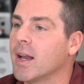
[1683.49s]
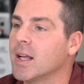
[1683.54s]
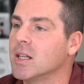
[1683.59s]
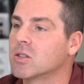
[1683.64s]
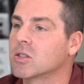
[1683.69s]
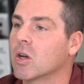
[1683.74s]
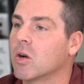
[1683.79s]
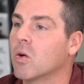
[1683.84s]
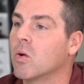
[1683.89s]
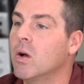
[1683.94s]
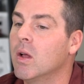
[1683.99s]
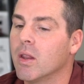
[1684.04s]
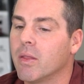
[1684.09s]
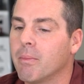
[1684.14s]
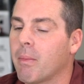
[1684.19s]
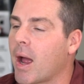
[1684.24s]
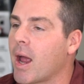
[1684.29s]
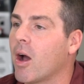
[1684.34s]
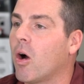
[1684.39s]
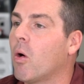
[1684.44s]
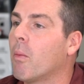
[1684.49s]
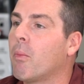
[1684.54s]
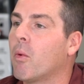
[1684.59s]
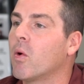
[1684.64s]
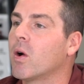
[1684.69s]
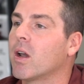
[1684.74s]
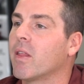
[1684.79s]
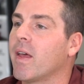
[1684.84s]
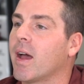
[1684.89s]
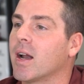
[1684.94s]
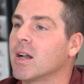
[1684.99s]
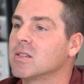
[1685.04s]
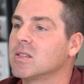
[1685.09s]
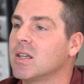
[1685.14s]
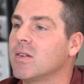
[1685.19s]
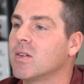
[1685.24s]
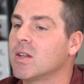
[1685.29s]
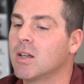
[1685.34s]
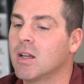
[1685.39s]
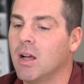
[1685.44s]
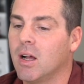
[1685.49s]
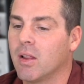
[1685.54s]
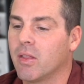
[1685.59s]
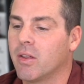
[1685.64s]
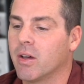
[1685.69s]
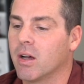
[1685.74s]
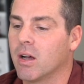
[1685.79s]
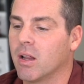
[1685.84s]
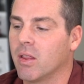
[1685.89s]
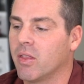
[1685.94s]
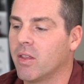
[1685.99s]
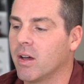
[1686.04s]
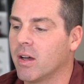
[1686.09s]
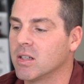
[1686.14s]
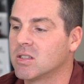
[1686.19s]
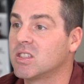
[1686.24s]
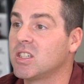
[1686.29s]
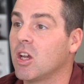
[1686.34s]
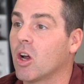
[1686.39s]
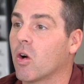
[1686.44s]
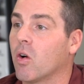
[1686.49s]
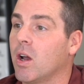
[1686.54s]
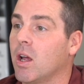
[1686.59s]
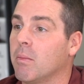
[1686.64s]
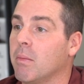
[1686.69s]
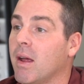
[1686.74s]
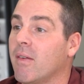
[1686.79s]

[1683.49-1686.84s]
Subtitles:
And so my whole point in that is even the CRM.